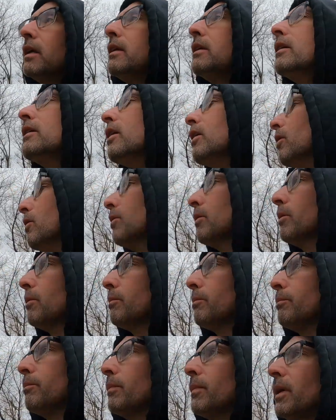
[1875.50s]
you know,
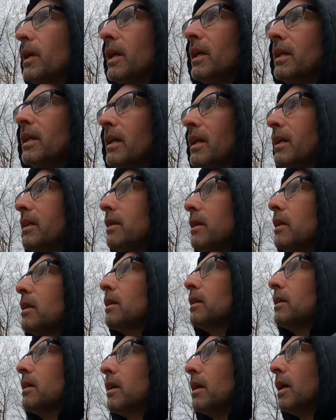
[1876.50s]
Indian,
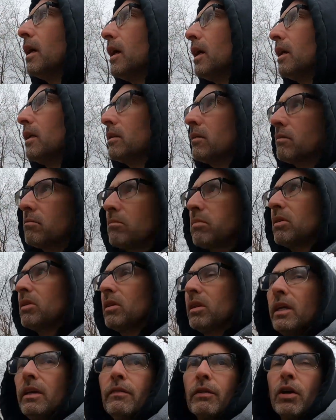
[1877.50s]

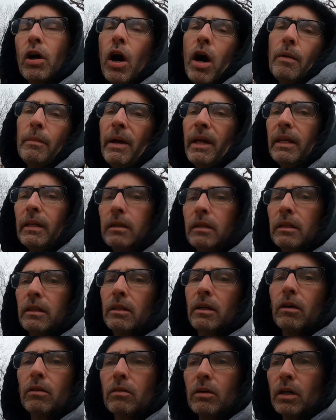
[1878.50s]
leave a comment, you
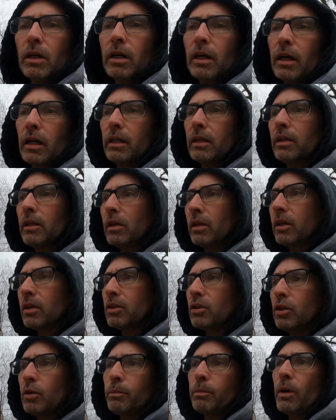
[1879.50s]
know,
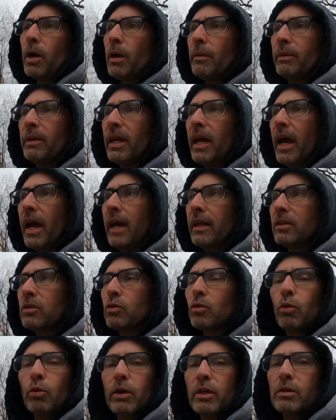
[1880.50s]
because you probably had
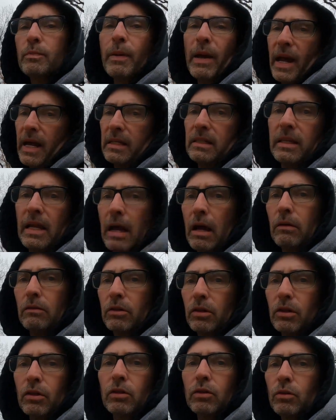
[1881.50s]
stories passed down
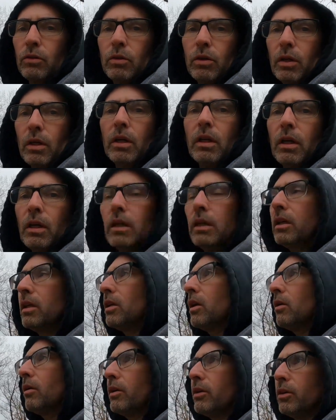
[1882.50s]
to you, you
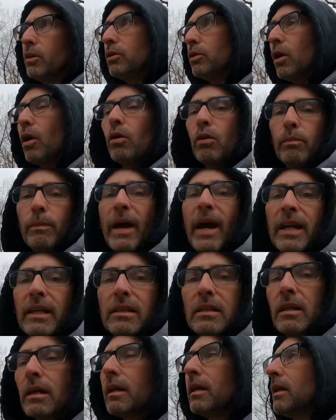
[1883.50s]
know, and you know the
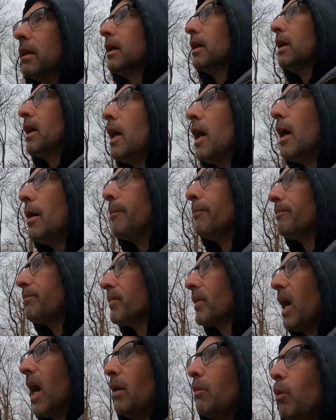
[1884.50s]
best.
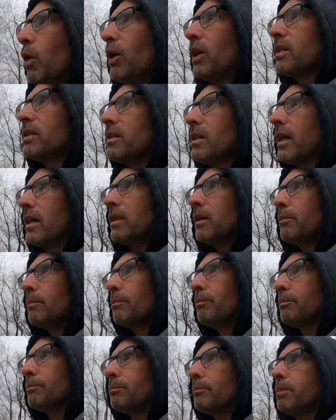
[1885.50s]
I want to say the
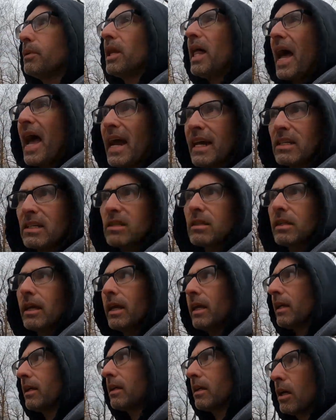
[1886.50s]
Black
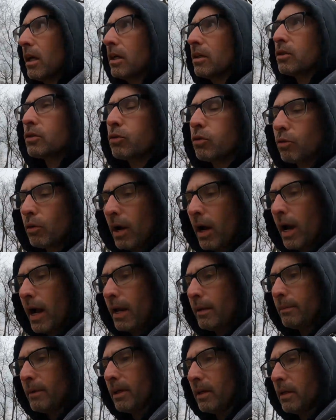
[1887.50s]
Snake
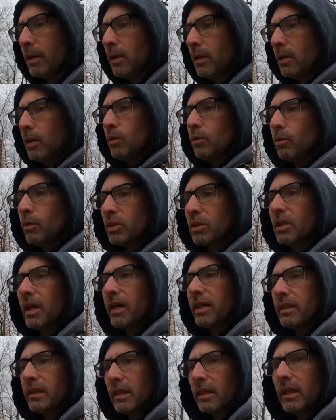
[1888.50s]
tribe was
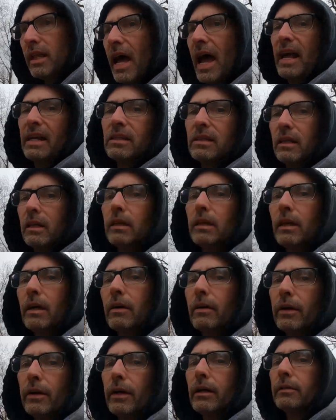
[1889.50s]
like the last in the
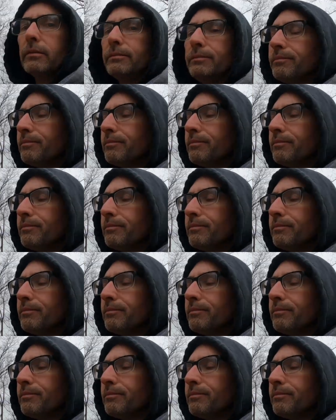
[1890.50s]
area.